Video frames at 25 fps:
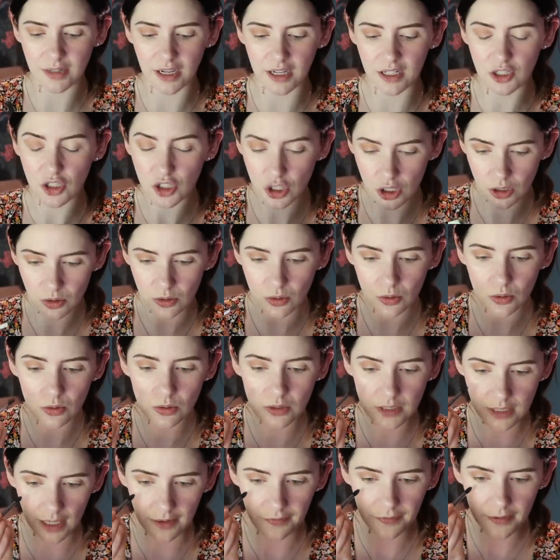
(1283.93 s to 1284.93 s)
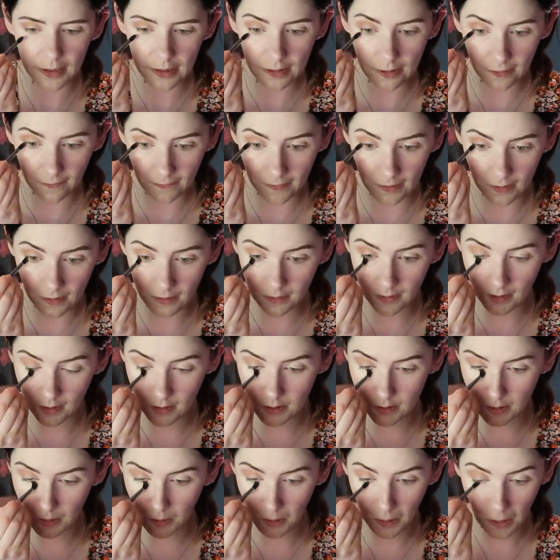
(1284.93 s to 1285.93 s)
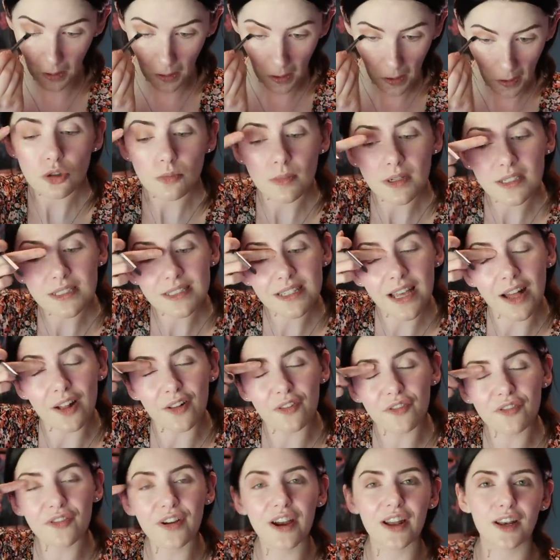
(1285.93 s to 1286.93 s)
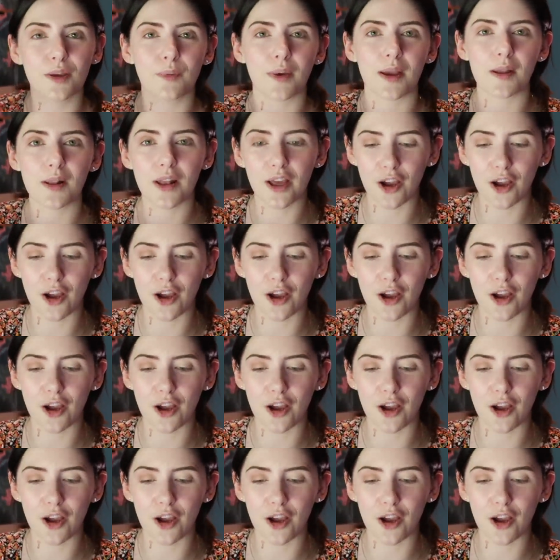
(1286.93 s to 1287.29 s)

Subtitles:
I do definitely feel sexier to myself anyway.